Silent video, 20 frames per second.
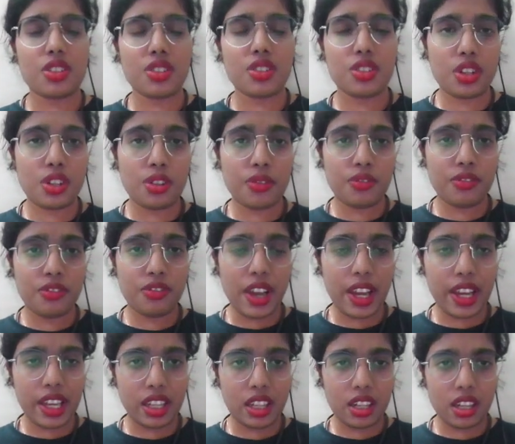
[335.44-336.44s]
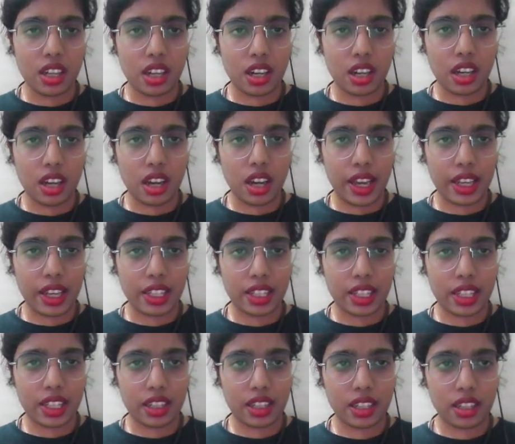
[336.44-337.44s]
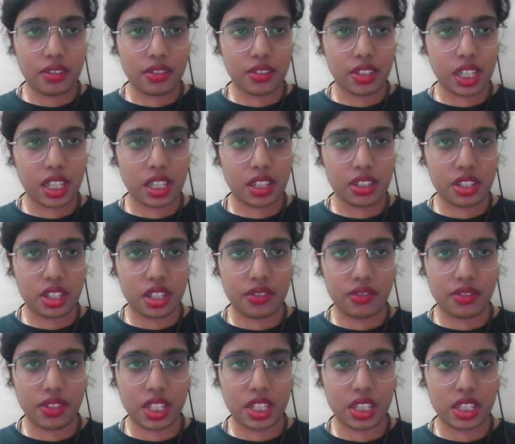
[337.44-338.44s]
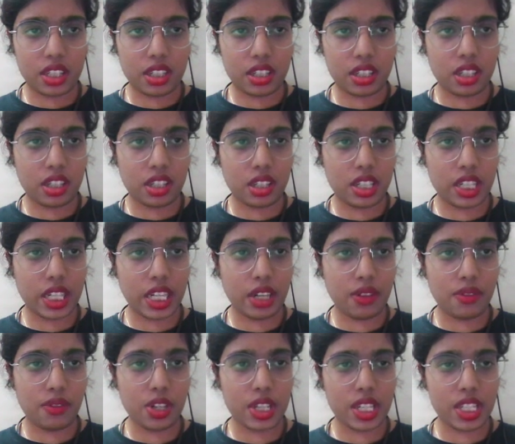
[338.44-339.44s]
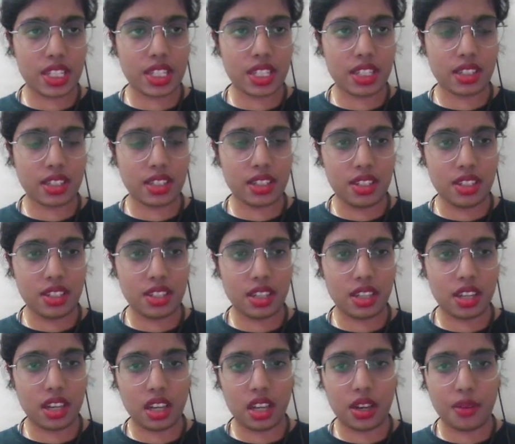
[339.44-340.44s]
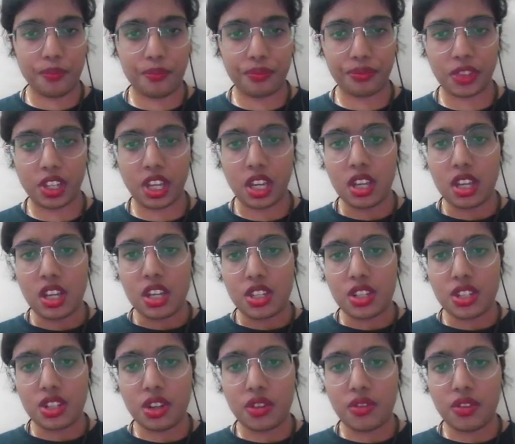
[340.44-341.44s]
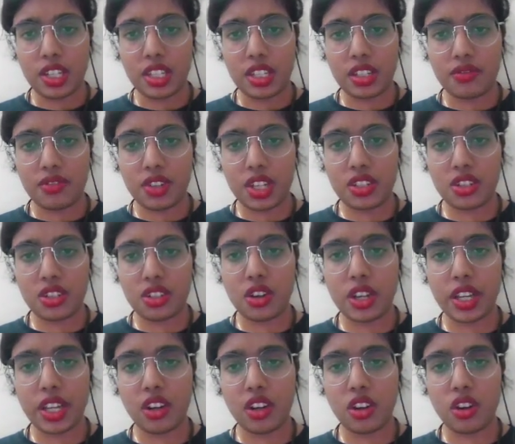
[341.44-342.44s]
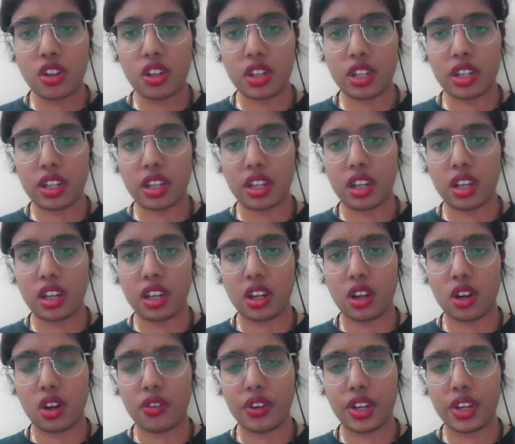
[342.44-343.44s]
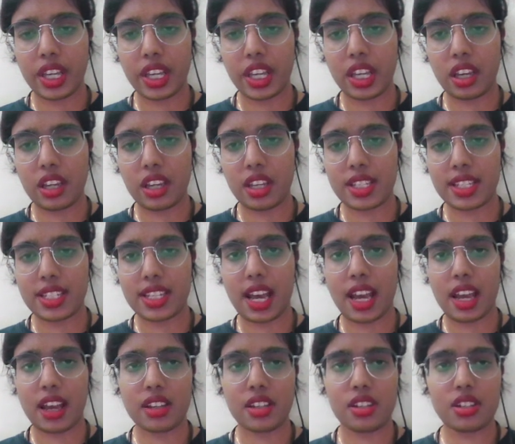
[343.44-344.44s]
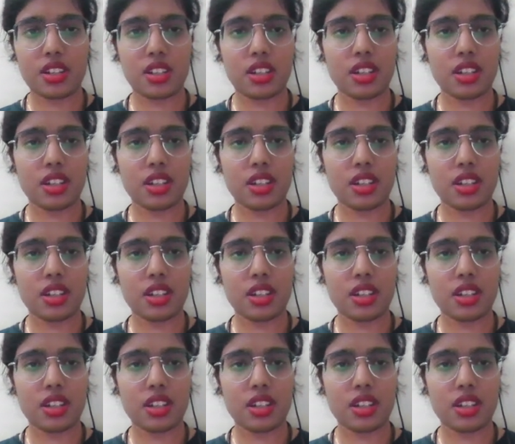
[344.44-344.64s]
So fine, I think we are done with the influencers. Um, so what's going on over here is that